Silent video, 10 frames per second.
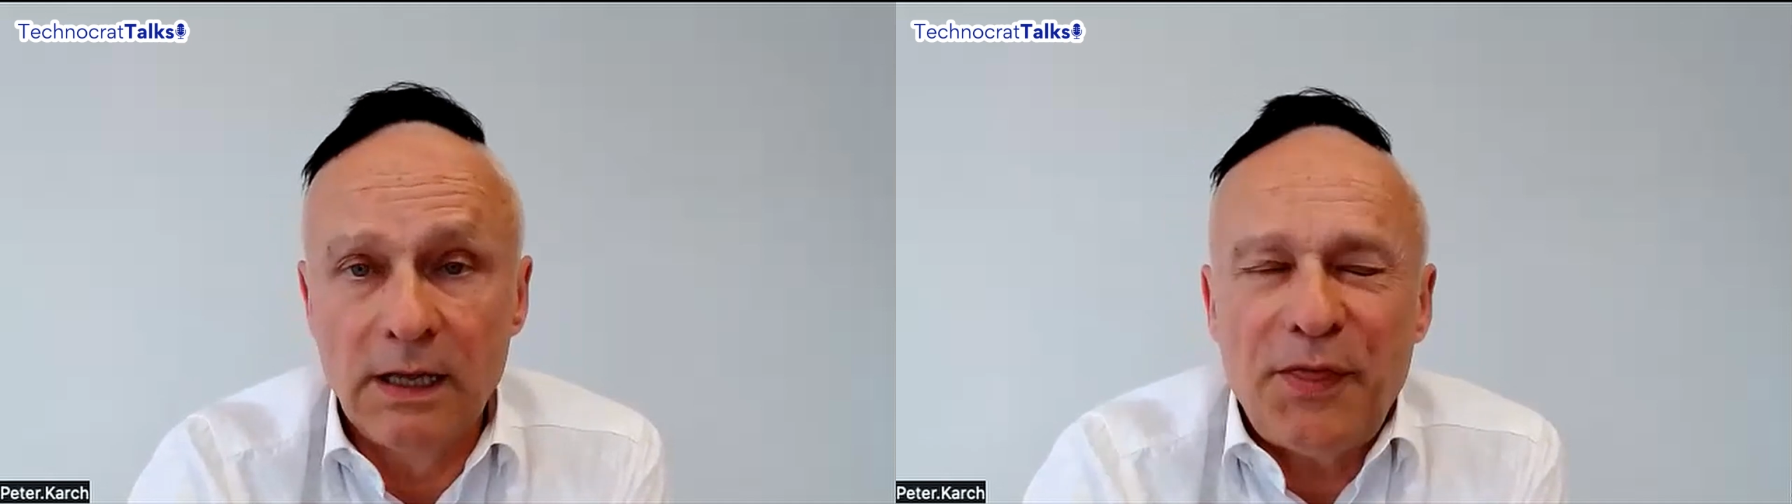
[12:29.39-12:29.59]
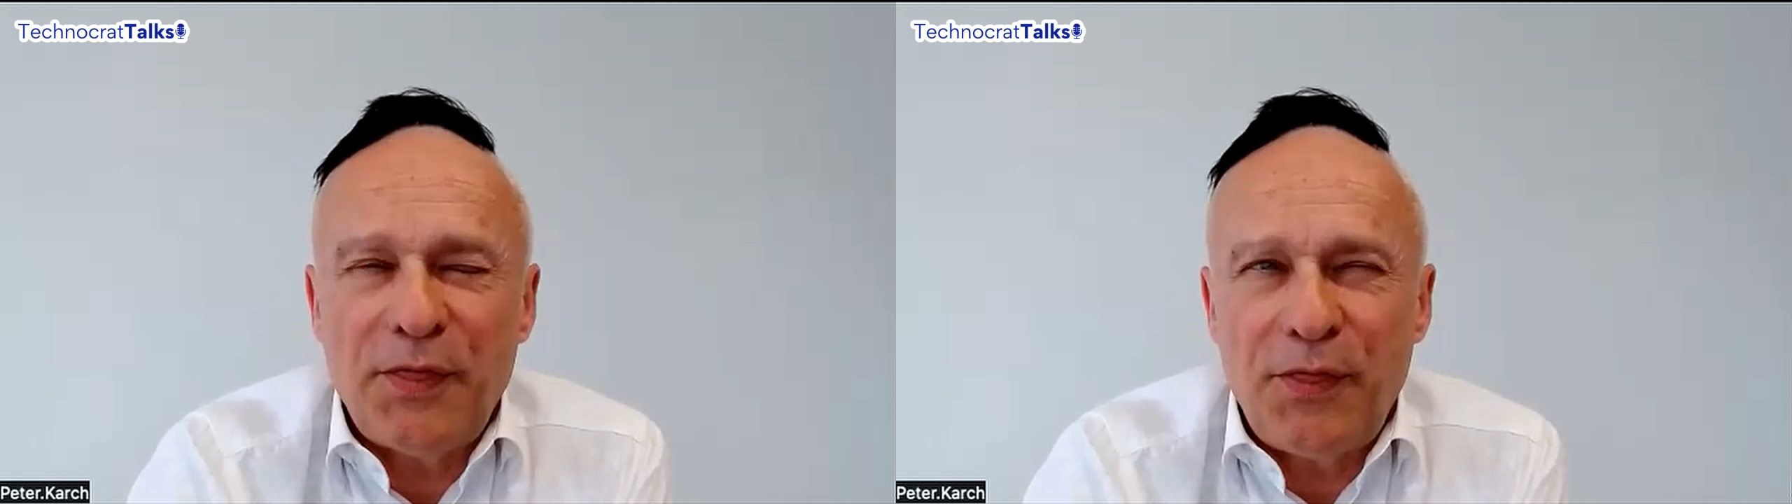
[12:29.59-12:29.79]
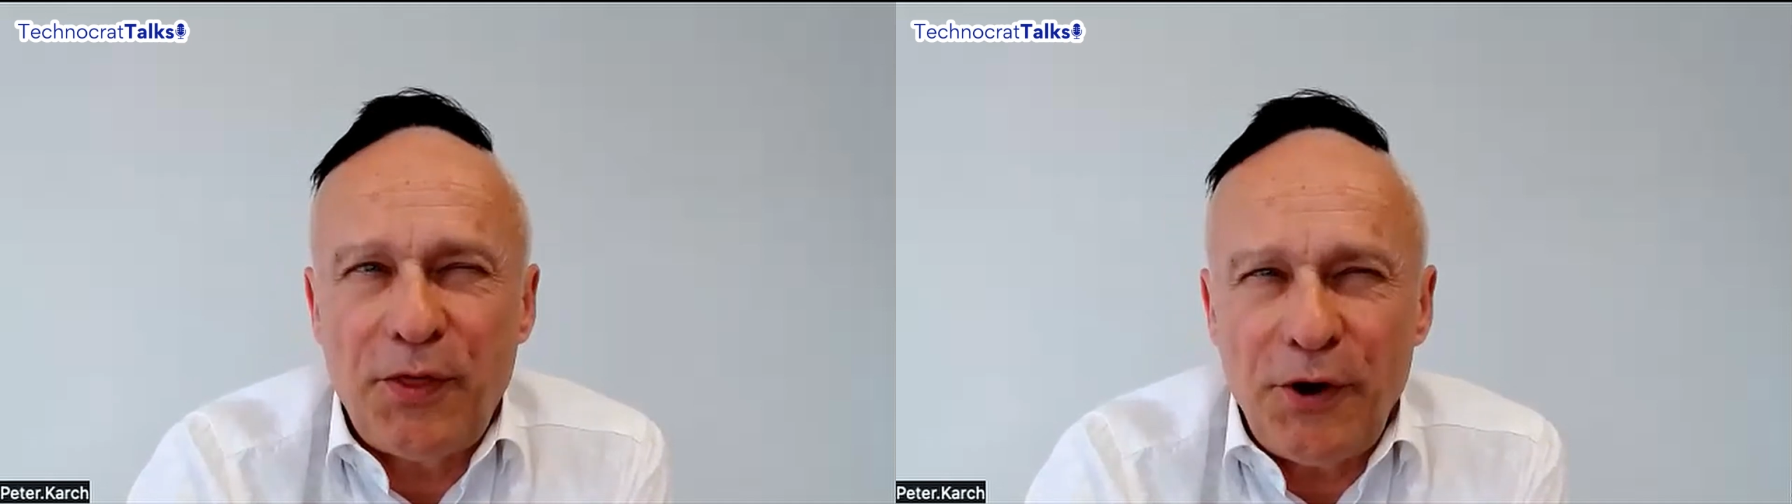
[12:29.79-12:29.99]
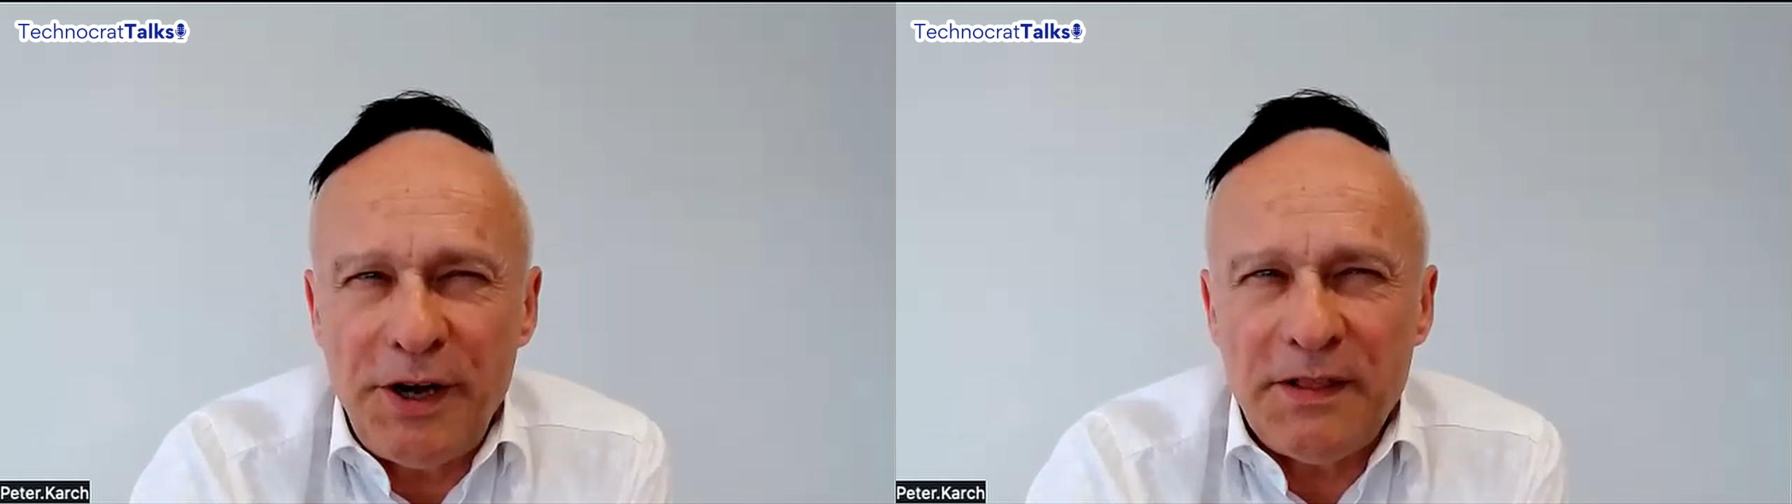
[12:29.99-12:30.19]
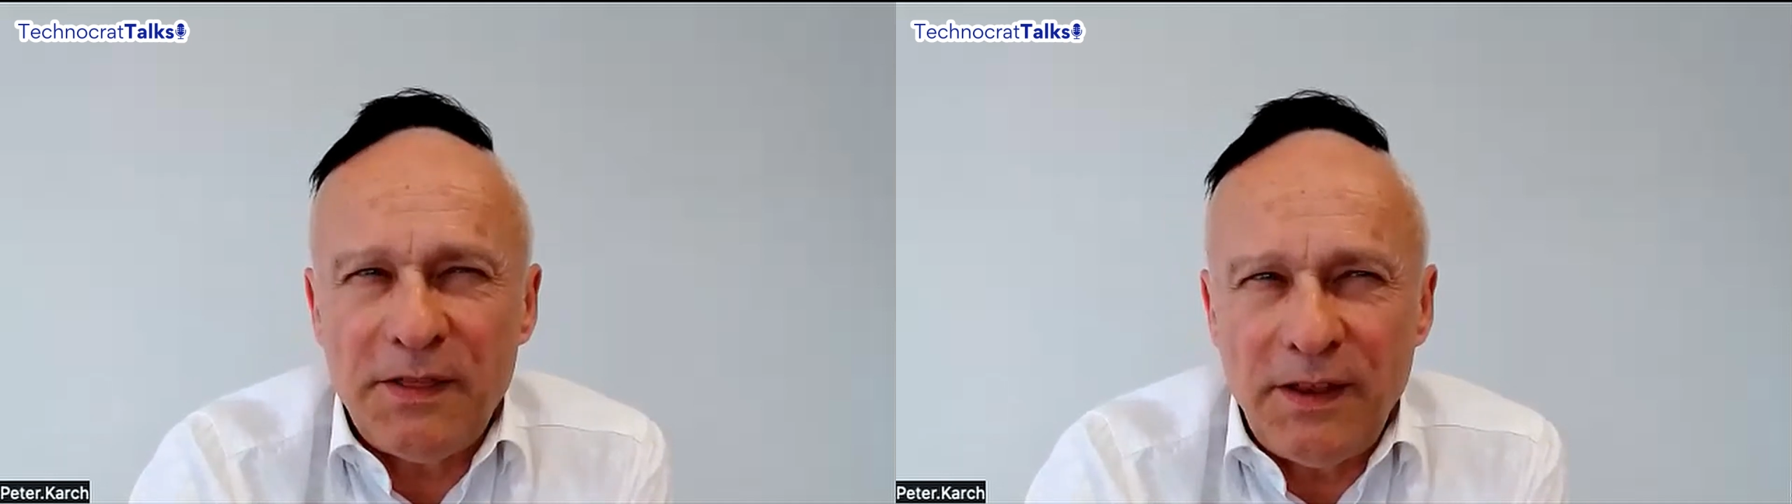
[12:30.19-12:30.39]
A
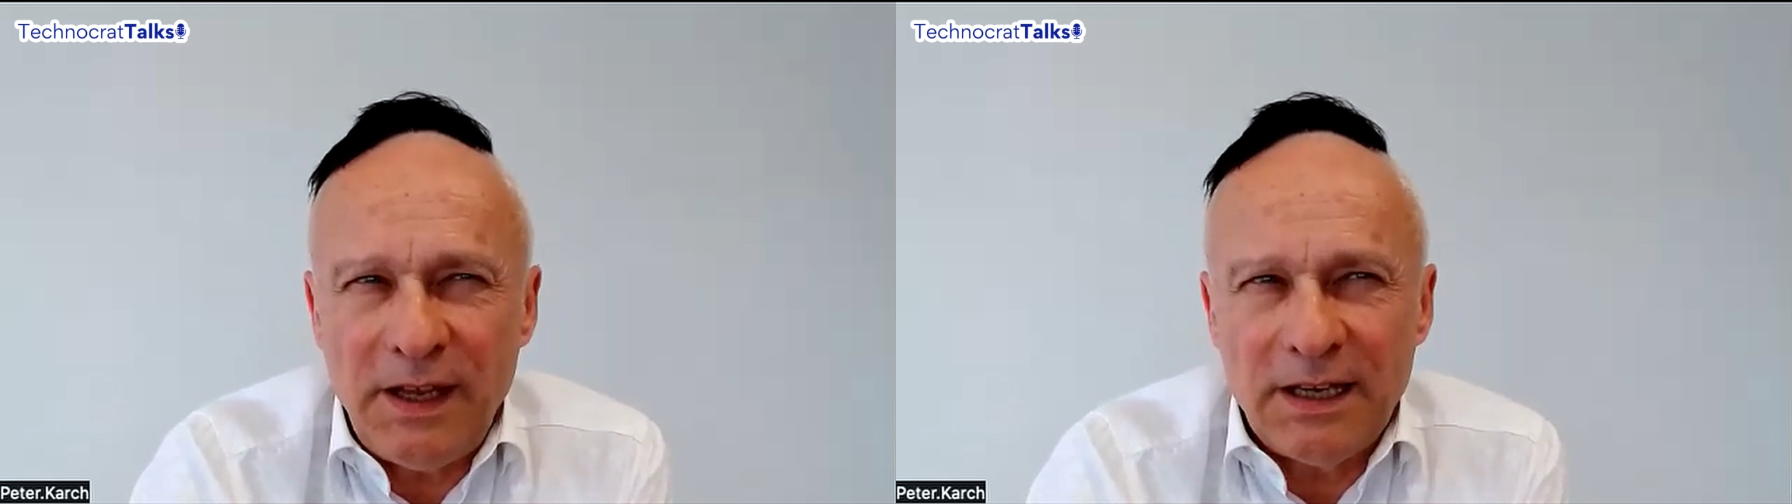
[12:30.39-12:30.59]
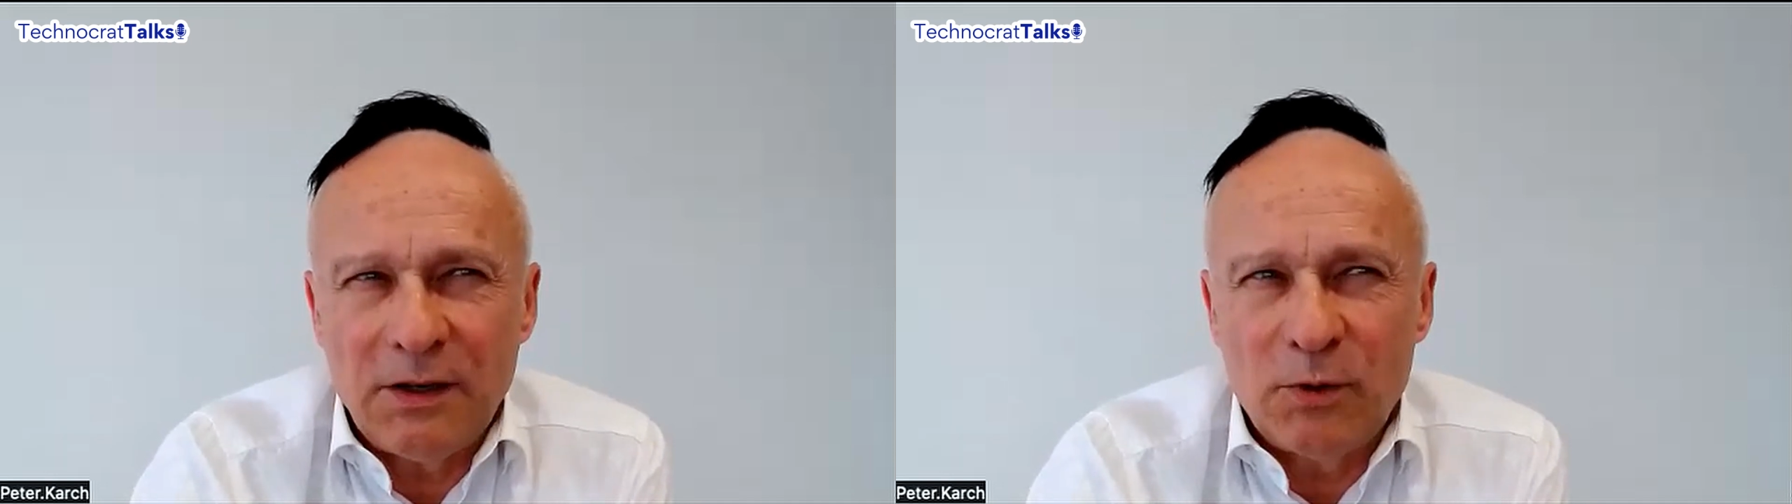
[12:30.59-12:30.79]
third thing